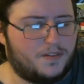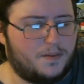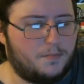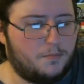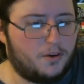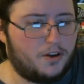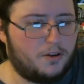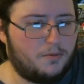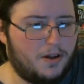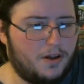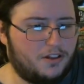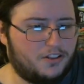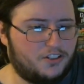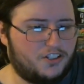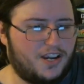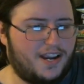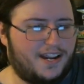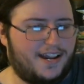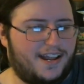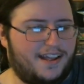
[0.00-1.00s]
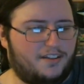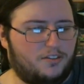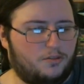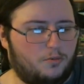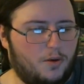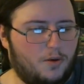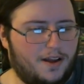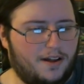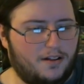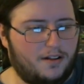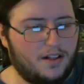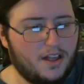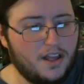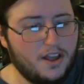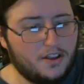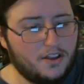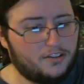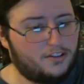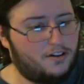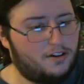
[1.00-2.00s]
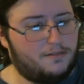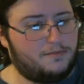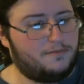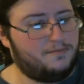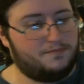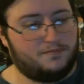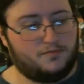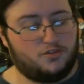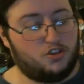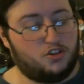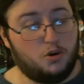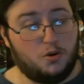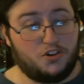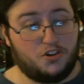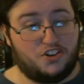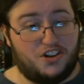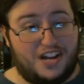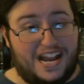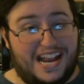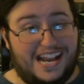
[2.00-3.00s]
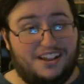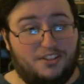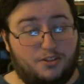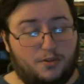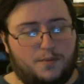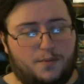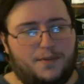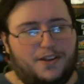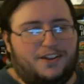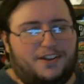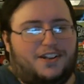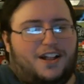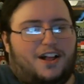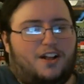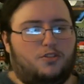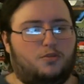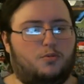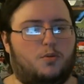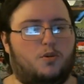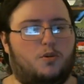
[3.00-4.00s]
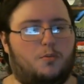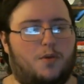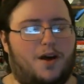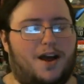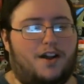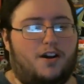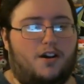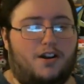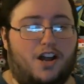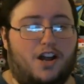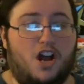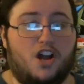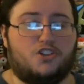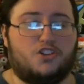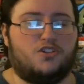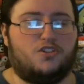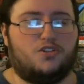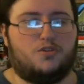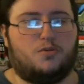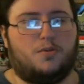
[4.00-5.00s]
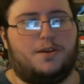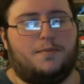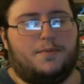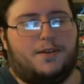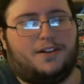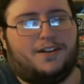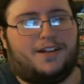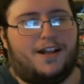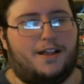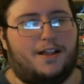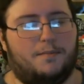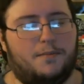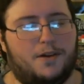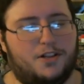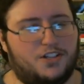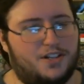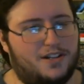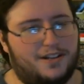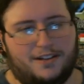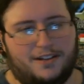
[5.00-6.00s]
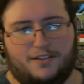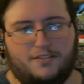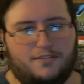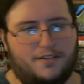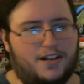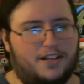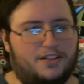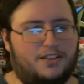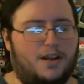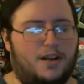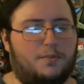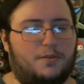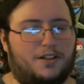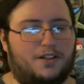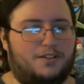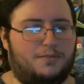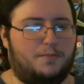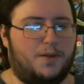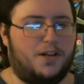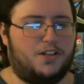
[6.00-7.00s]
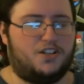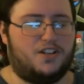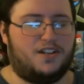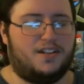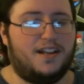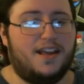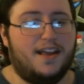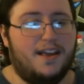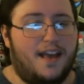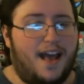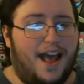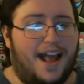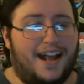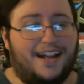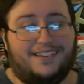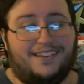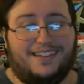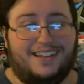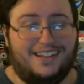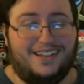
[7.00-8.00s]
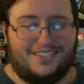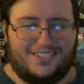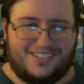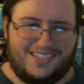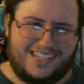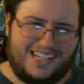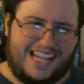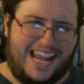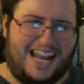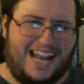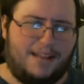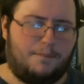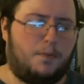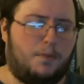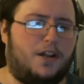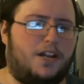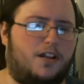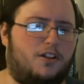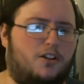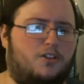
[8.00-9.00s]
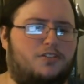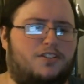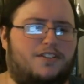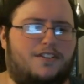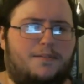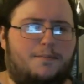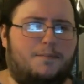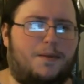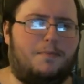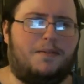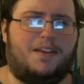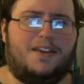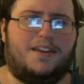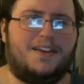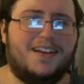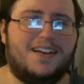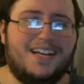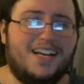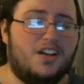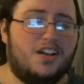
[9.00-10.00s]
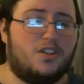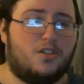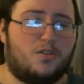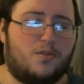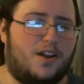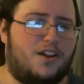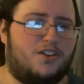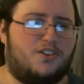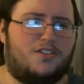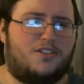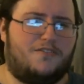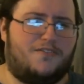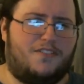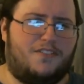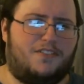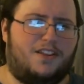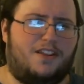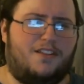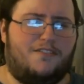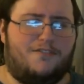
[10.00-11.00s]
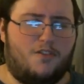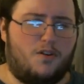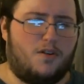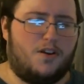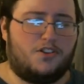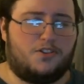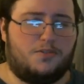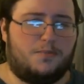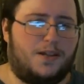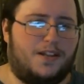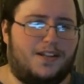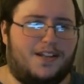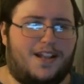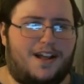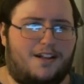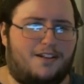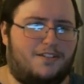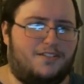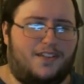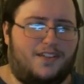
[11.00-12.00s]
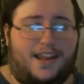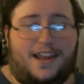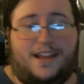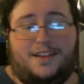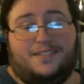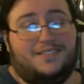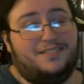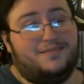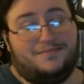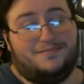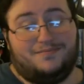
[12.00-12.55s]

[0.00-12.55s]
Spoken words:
pretty well in China as well. So $283 million worldwide on a $120 million budget. It already doubled its budget. I could see this getting pretty close to maybe $350 to $400 million and